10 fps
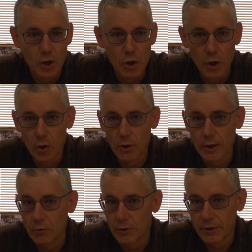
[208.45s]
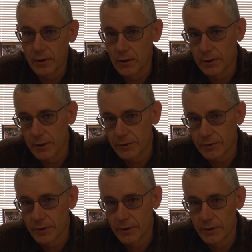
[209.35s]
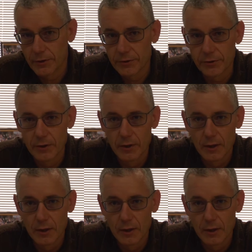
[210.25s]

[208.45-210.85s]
knowing what the context is,